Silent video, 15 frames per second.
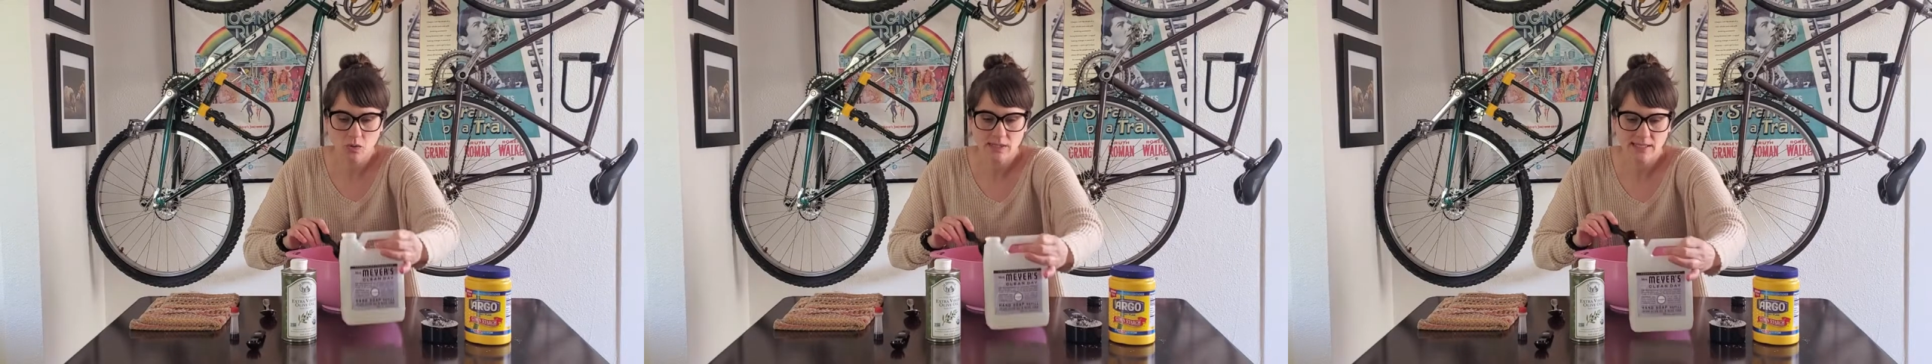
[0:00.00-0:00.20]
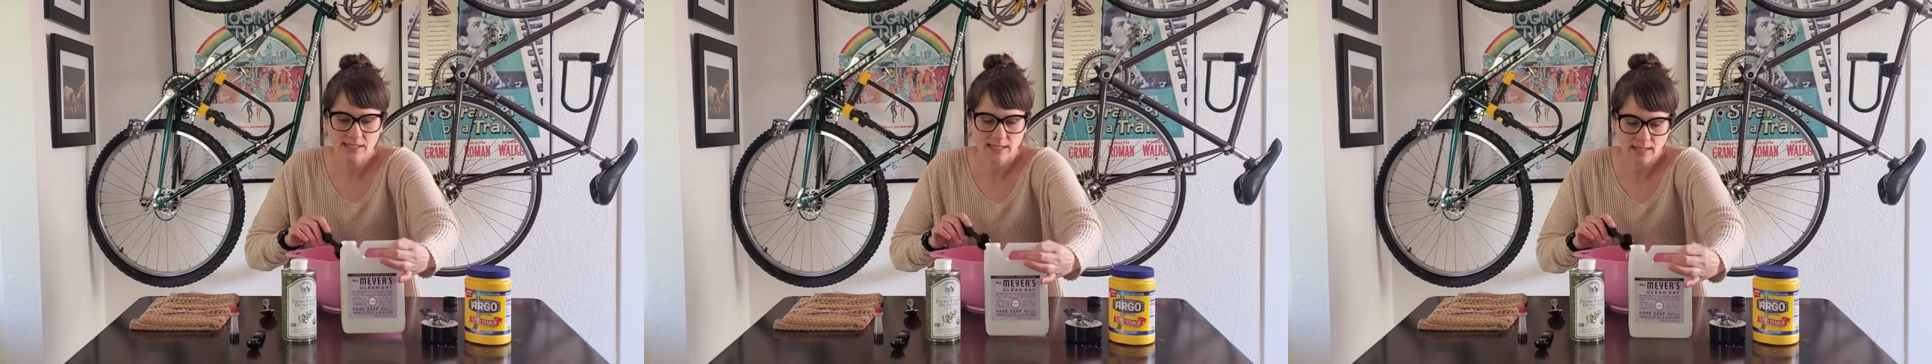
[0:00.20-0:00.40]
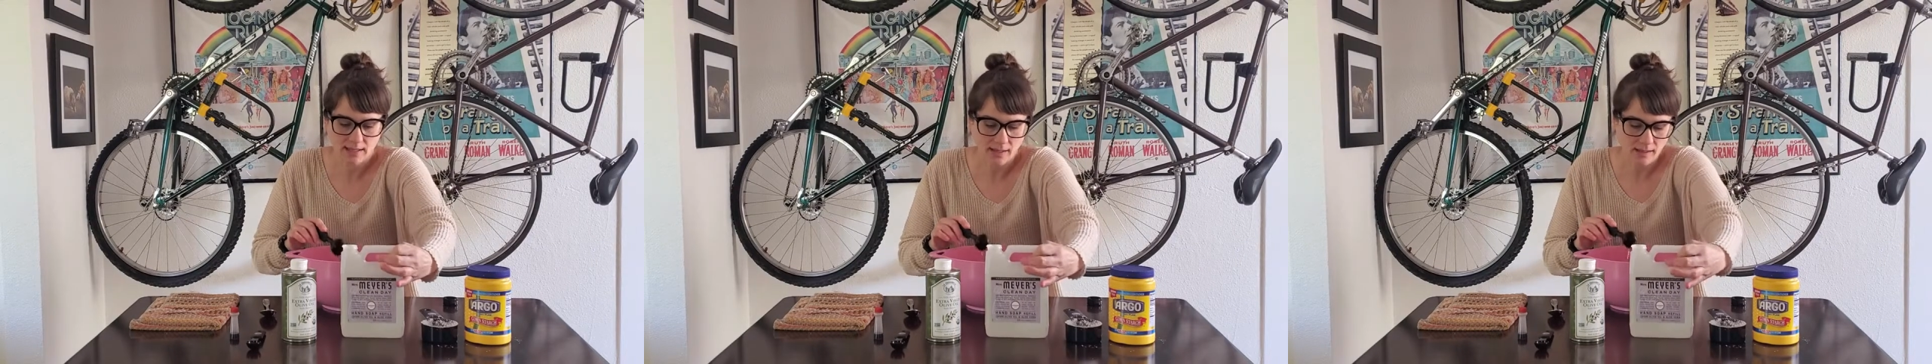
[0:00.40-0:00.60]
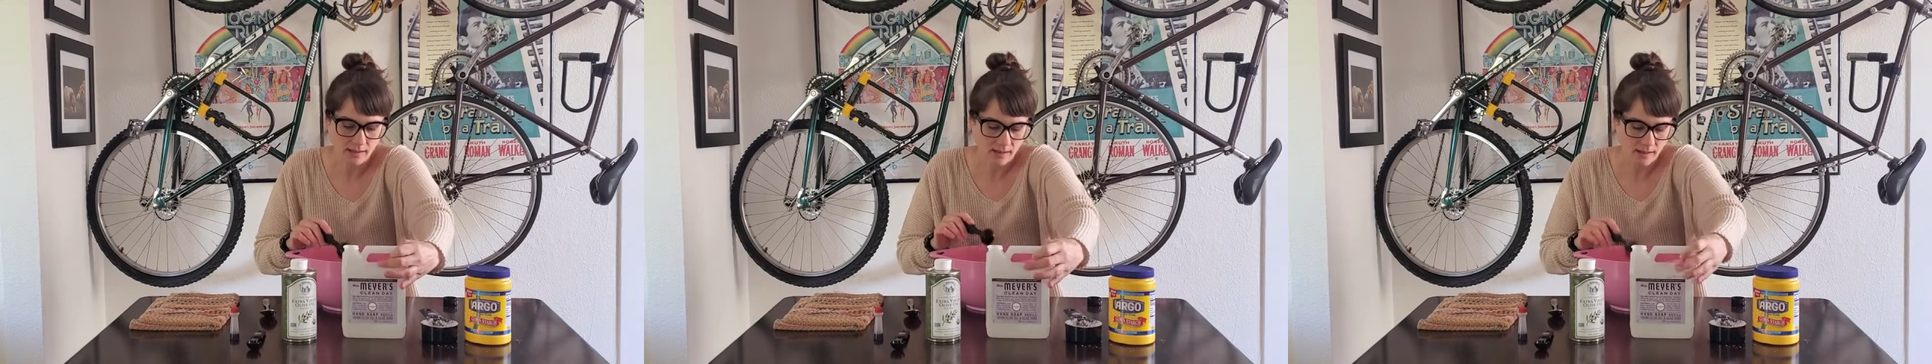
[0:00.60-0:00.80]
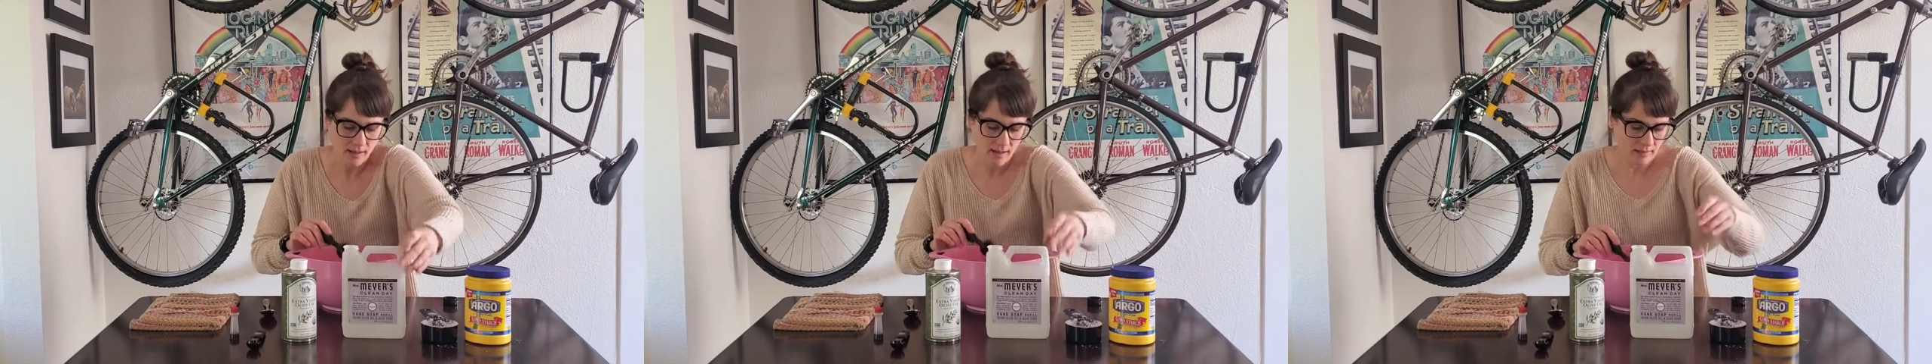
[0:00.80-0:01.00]

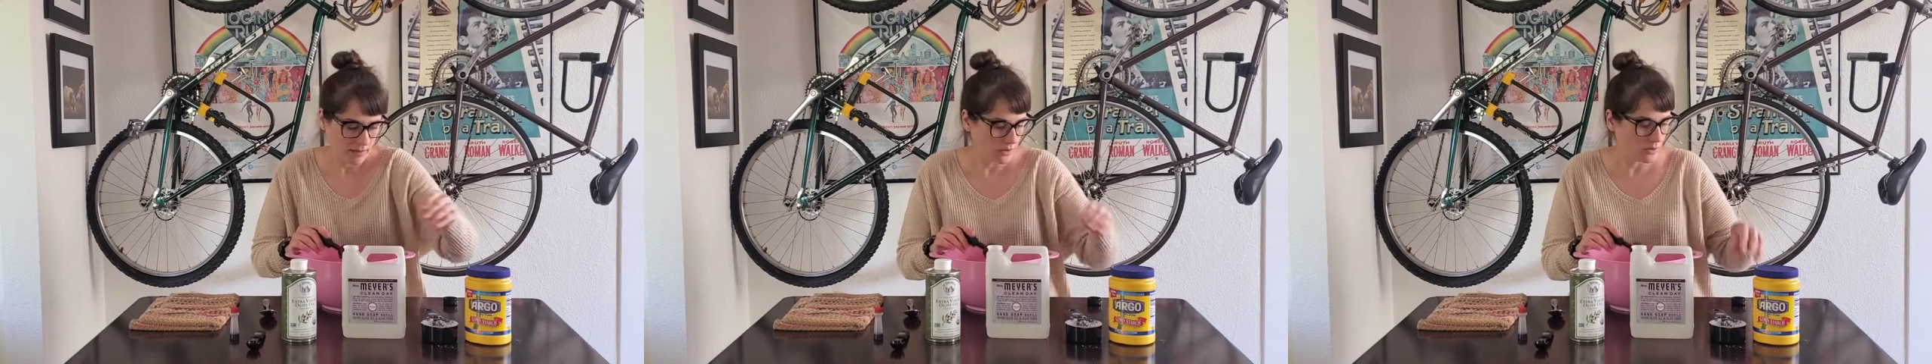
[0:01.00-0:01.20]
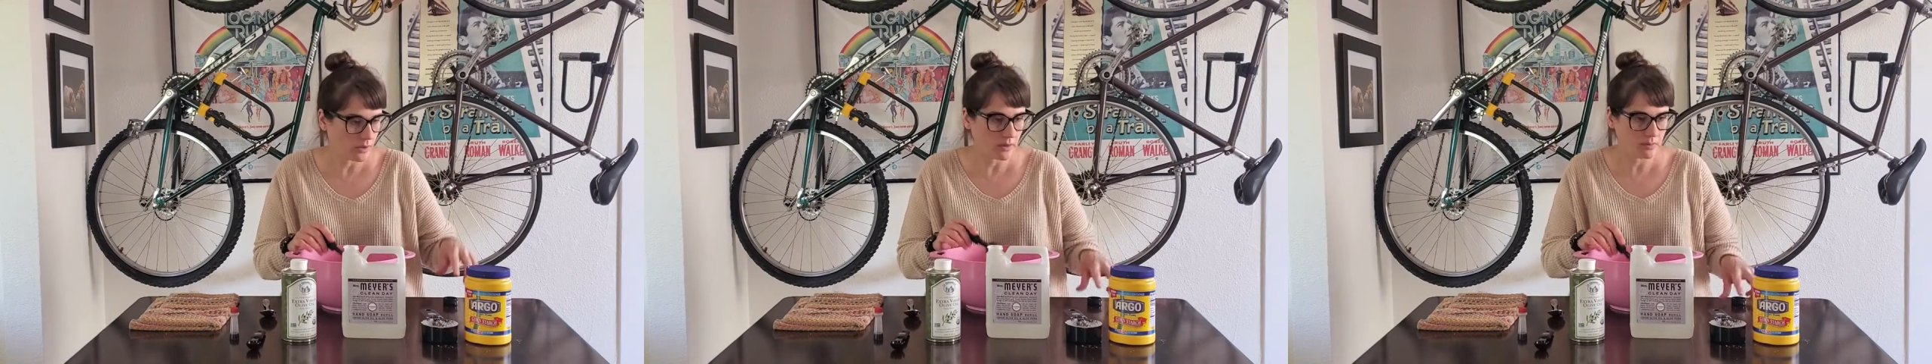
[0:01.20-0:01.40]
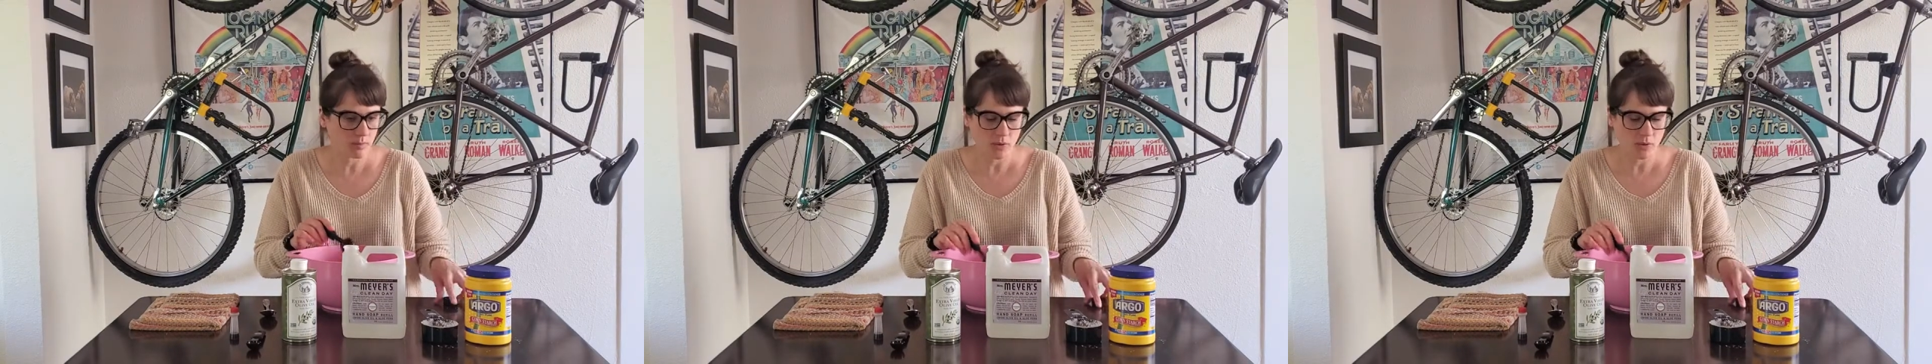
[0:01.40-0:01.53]
sticky, you can